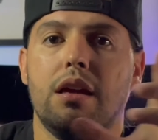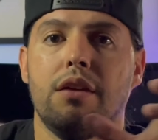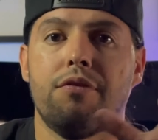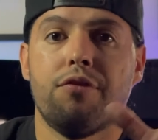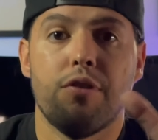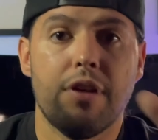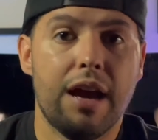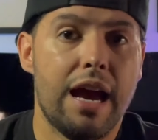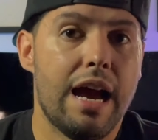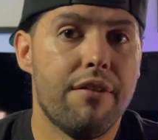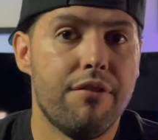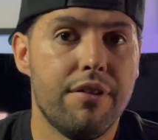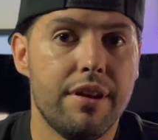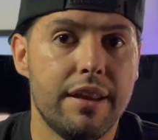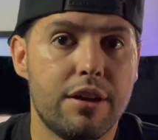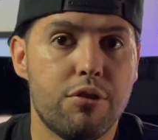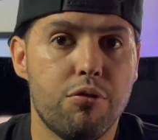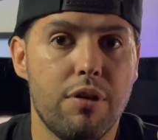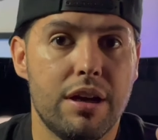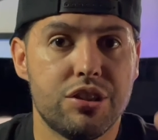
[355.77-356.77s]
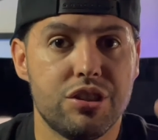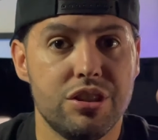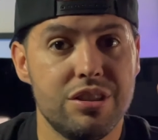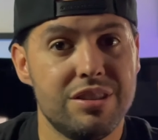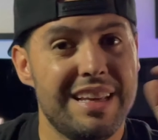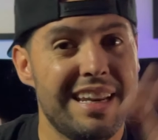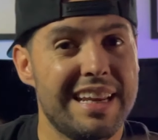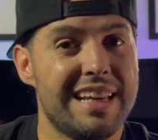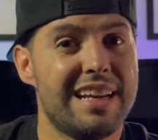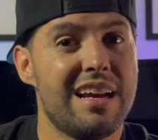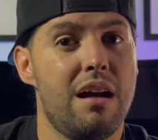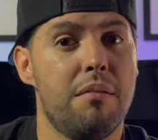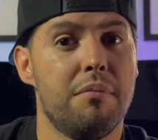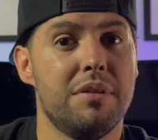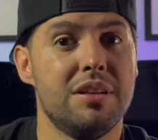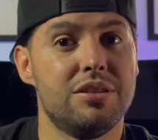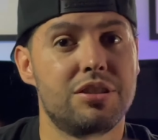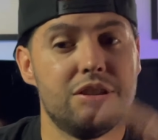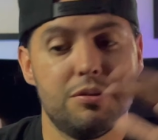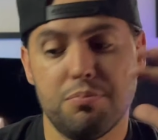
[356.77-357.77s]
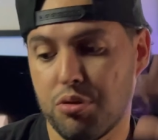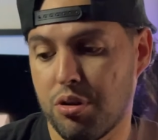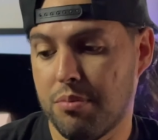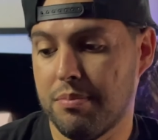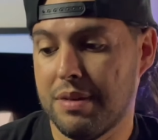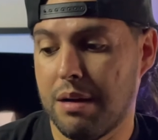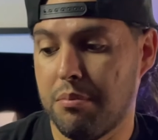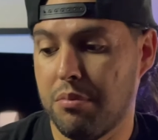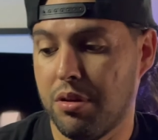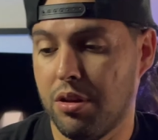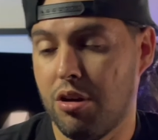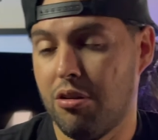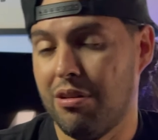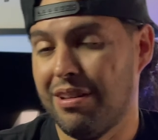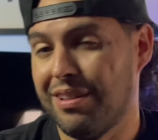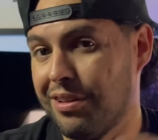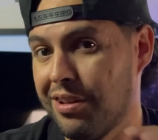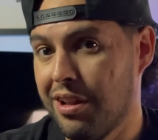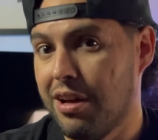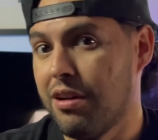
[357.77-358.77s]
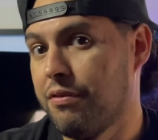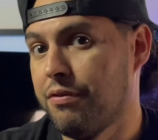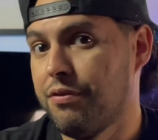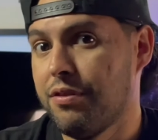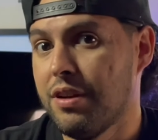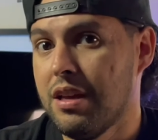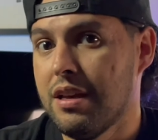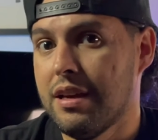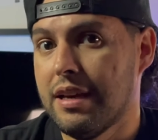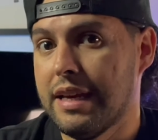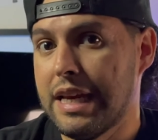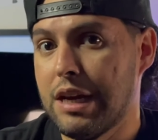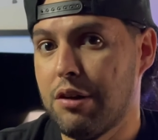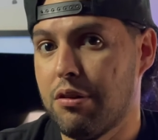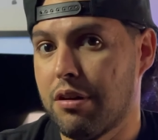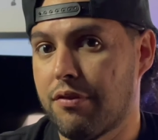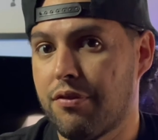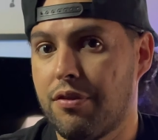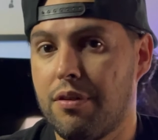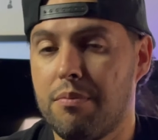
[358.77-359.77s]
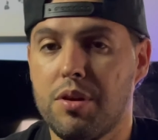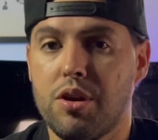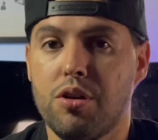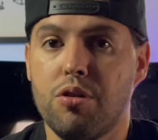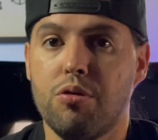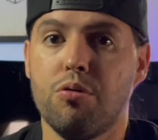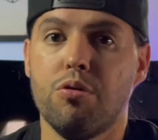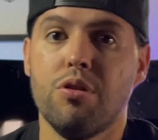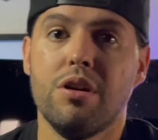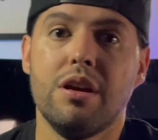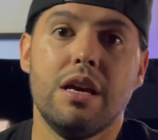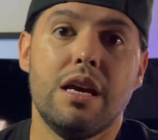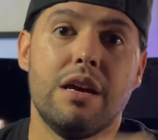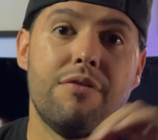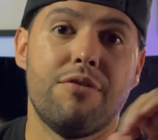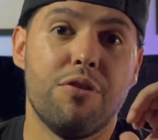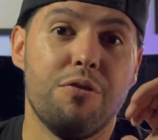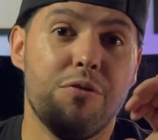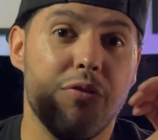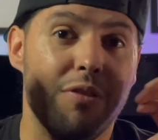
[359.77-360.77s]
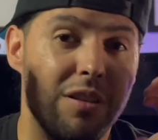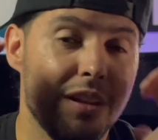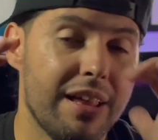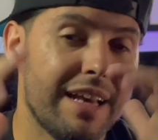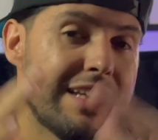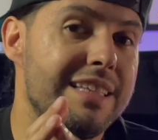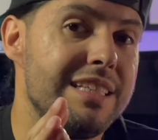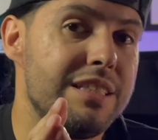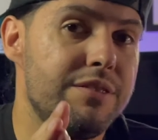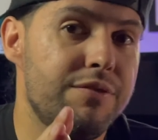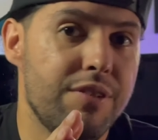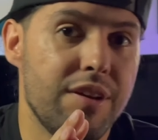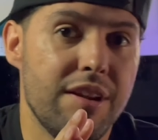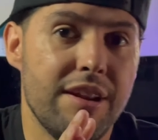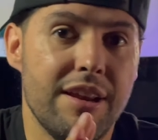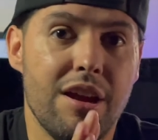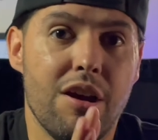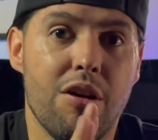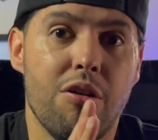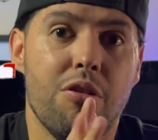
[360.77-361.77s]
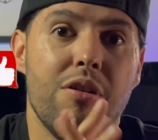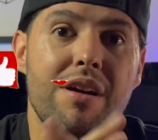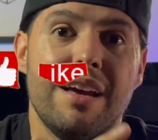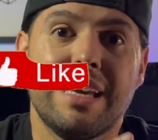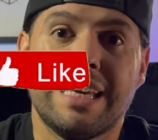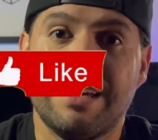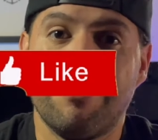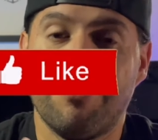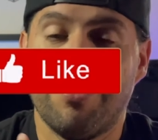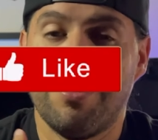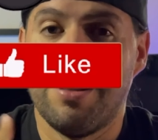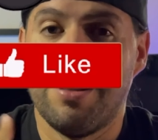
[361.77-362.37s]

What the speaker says: If you have any questions, any comments, just put them down below. I love hearing from you. If you've liked this video, give it a